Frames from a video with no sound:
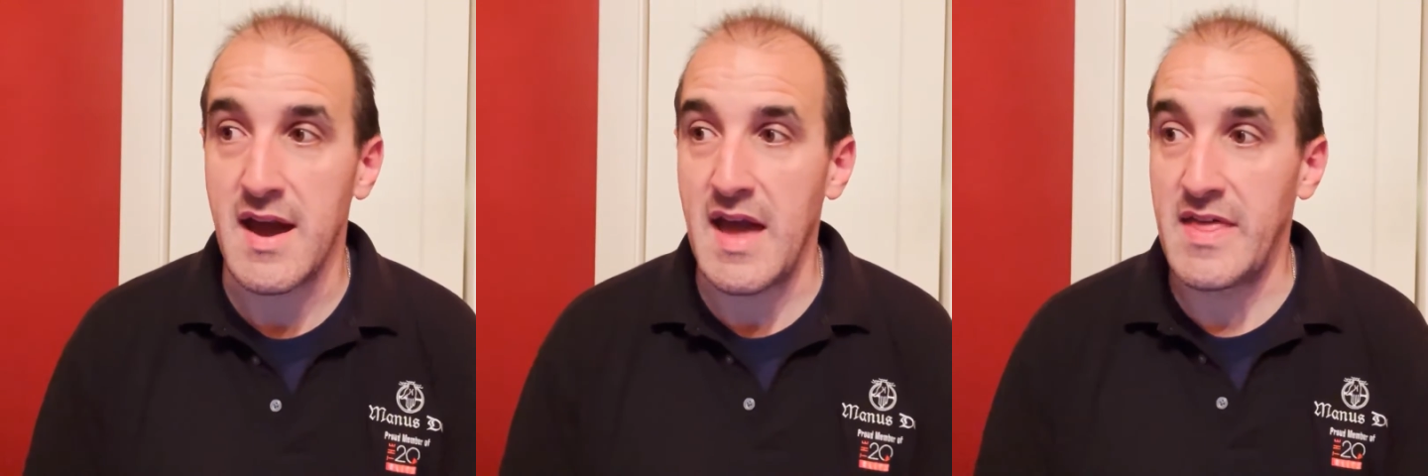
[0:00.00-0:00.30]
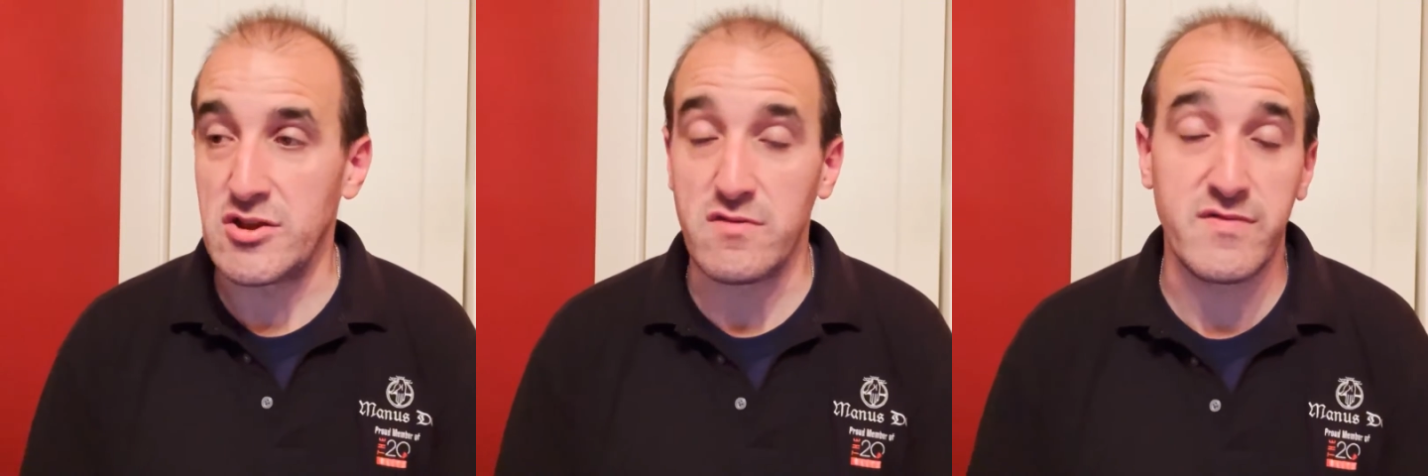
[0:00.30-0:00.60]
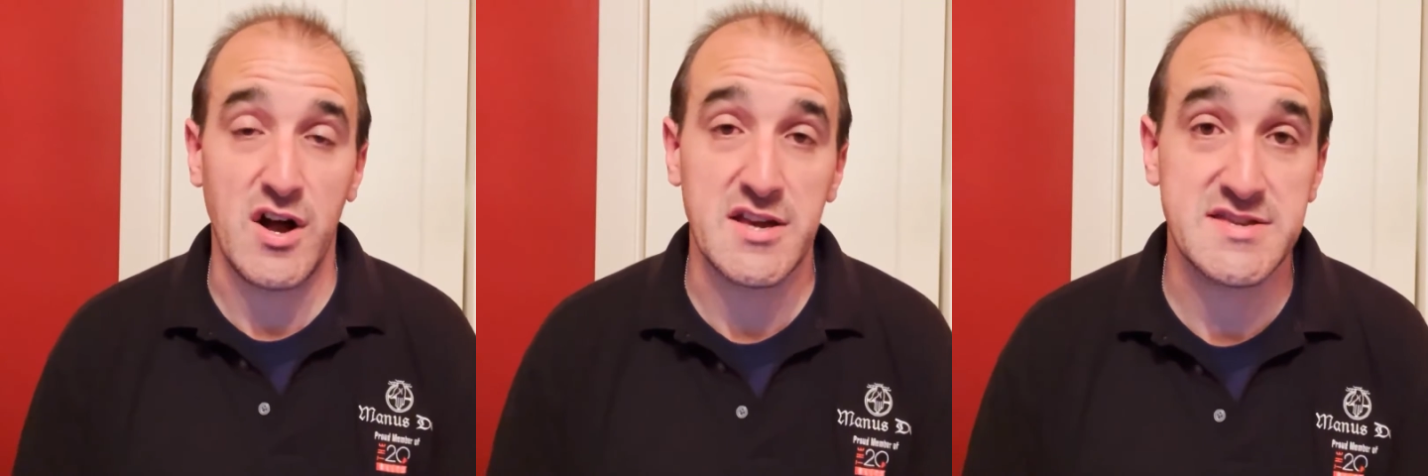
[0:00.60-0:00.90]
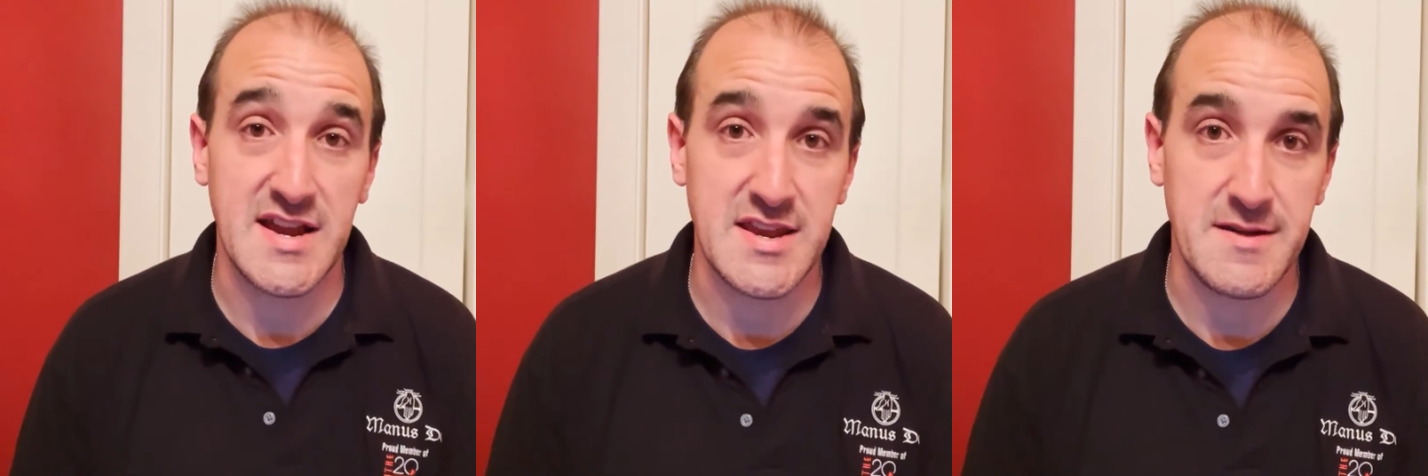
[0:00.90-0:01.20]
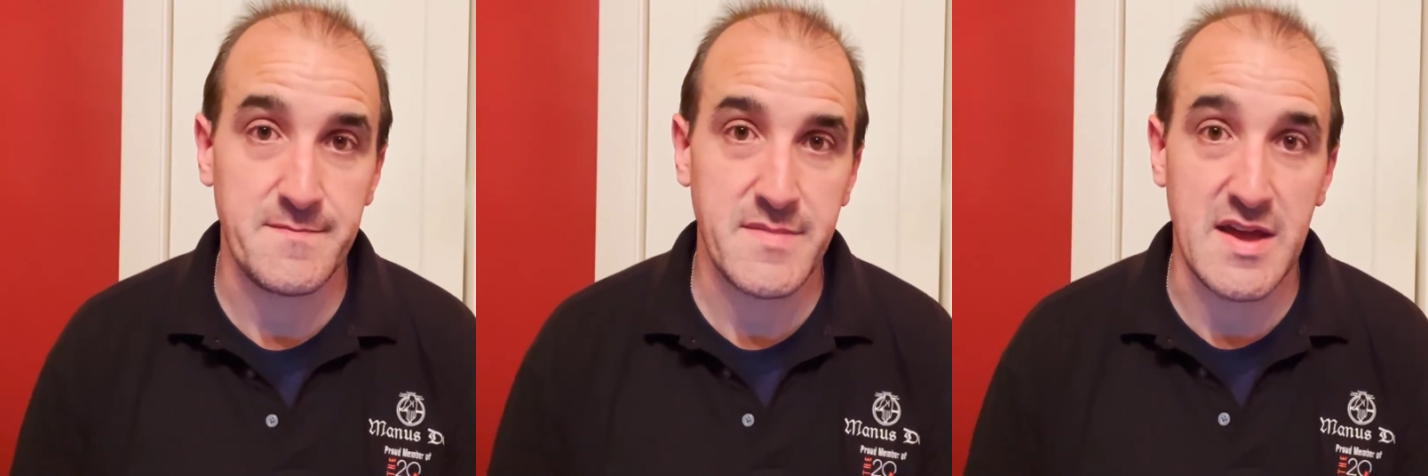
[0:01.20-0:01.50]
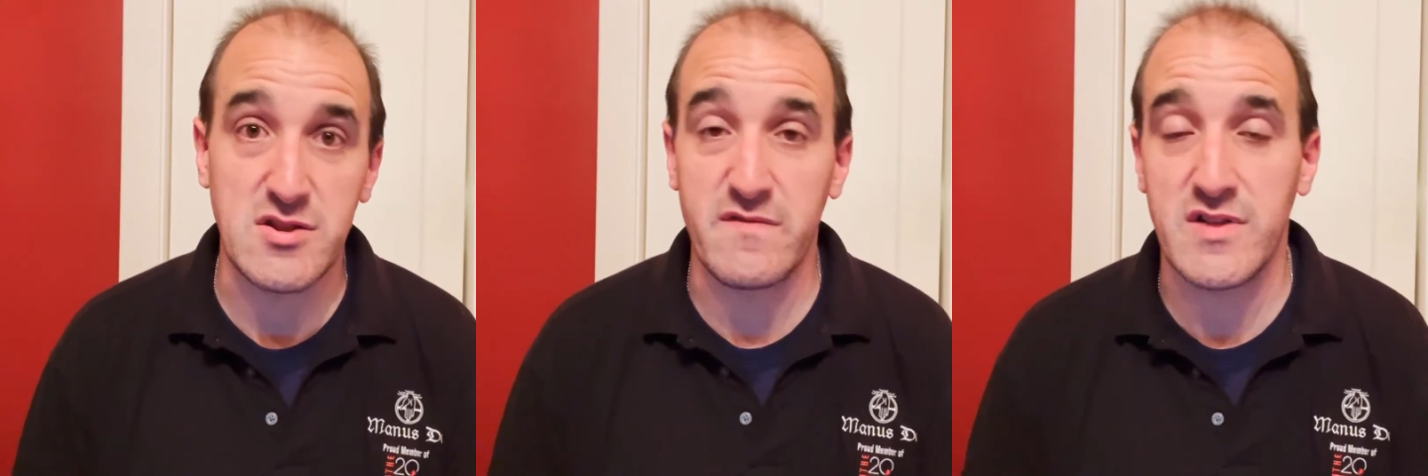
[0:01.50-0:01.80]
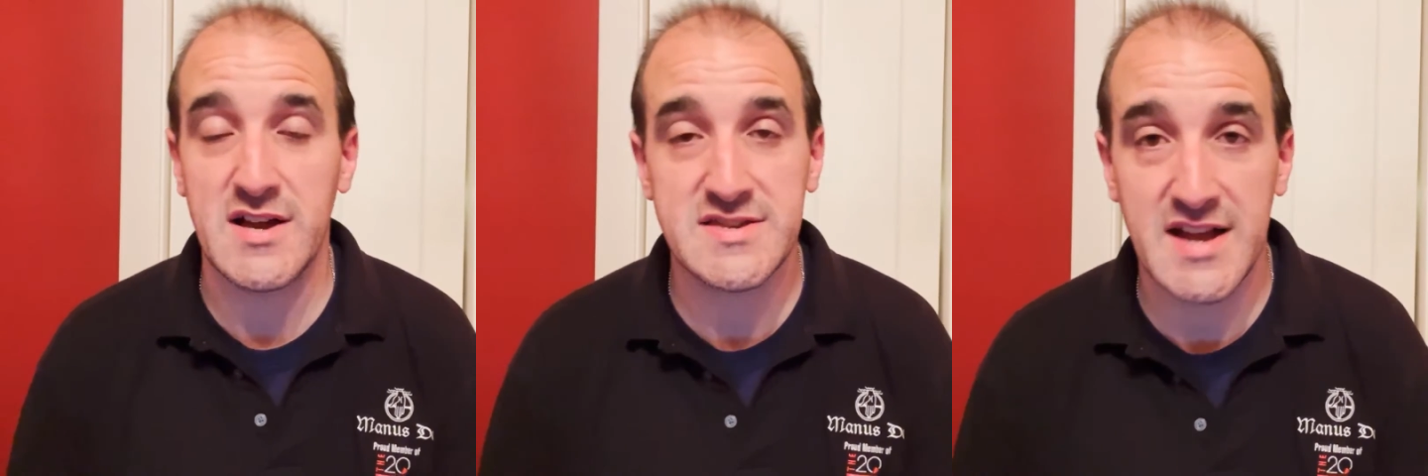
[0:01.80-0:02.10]
And then you've lost data, and you've
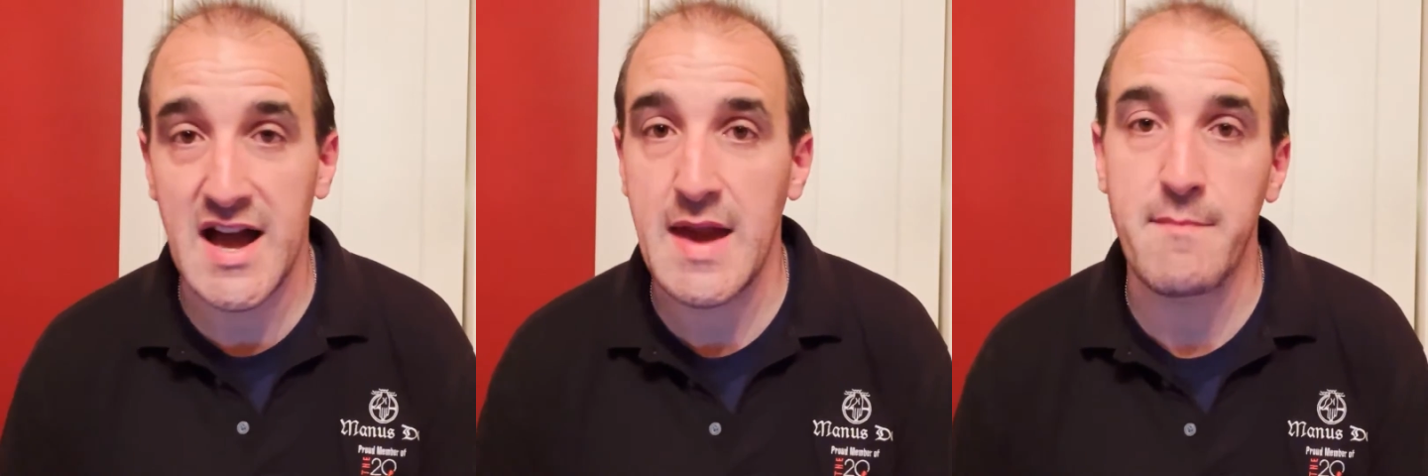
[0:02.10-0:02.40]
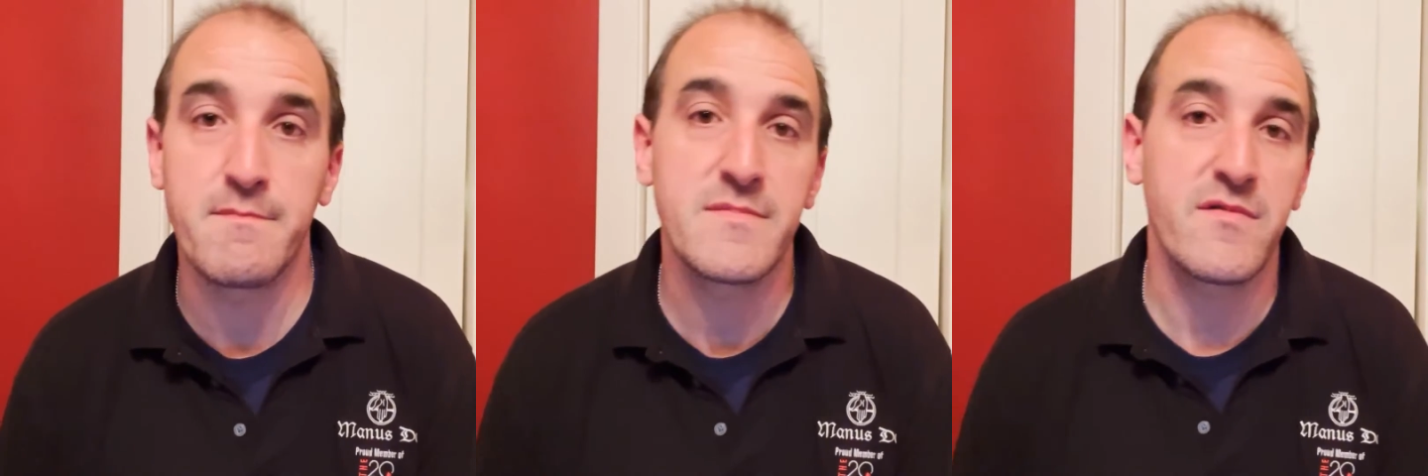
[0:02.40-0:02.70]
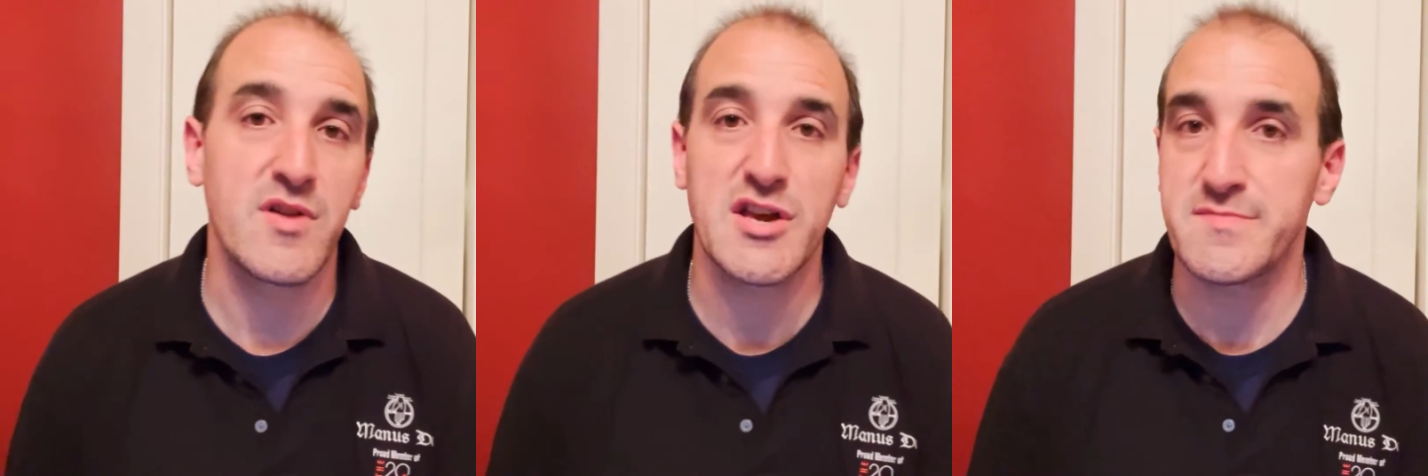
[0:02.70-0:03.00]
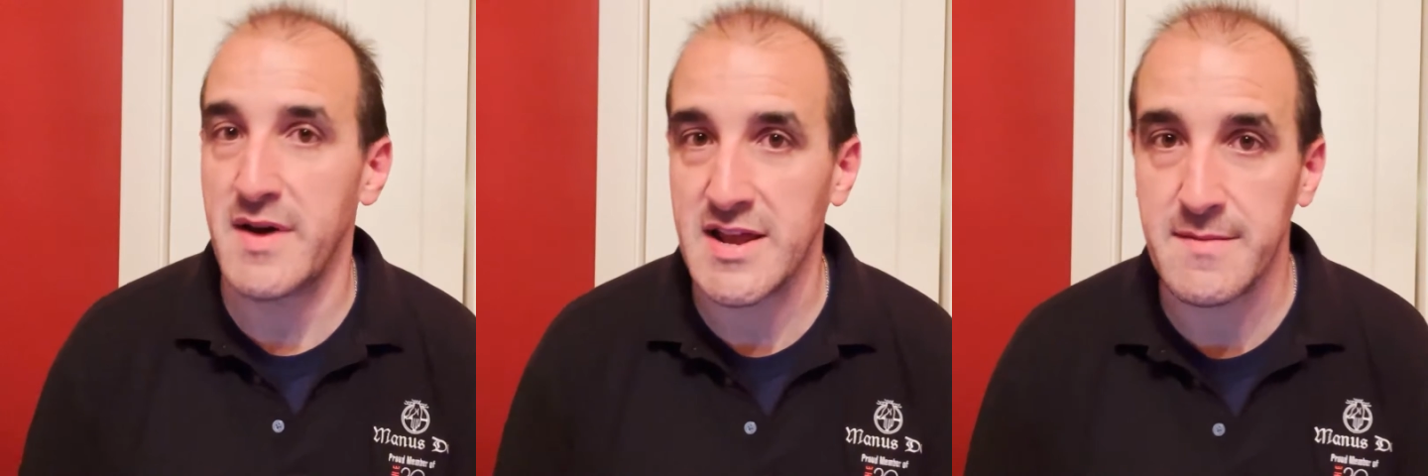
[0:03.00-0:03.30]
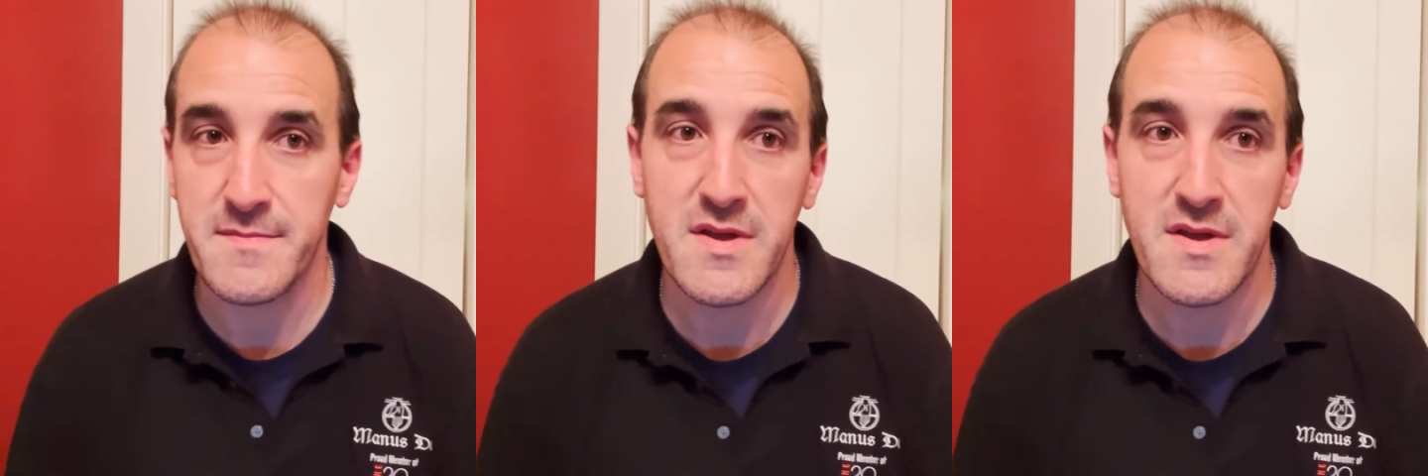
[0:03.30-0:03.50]
lost time, you've lost money.